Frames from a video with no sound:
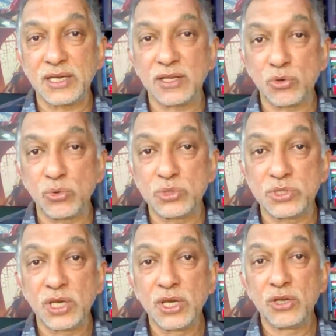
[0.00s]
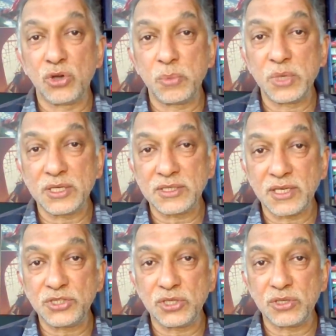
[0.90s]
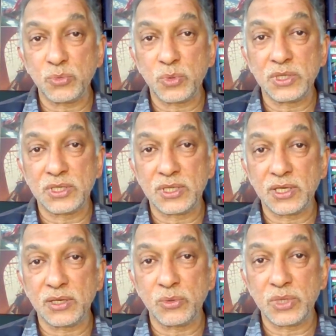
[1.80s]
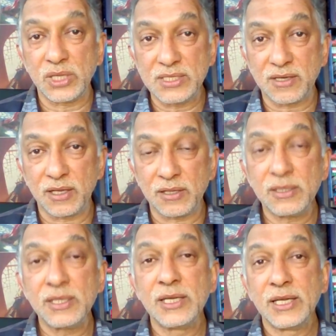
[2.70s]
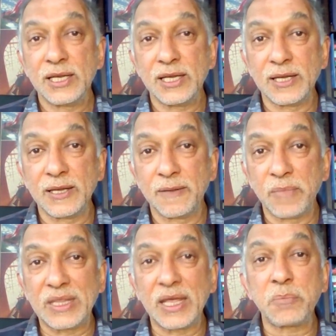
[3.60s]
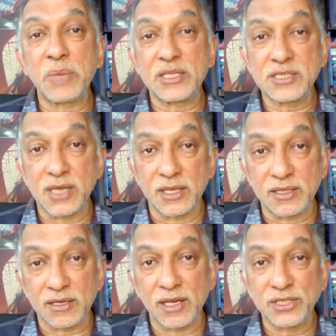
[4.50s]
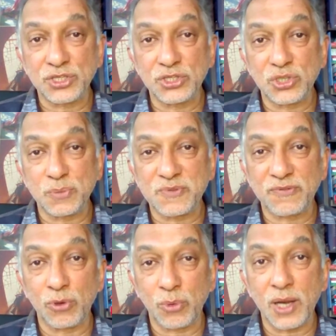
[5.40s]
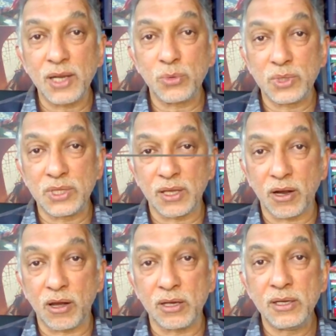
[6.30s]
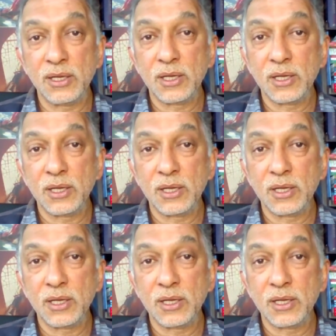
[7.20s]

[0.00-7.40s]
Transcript: that includes normalization with Israel, that might strain the relationships for a while with Iran.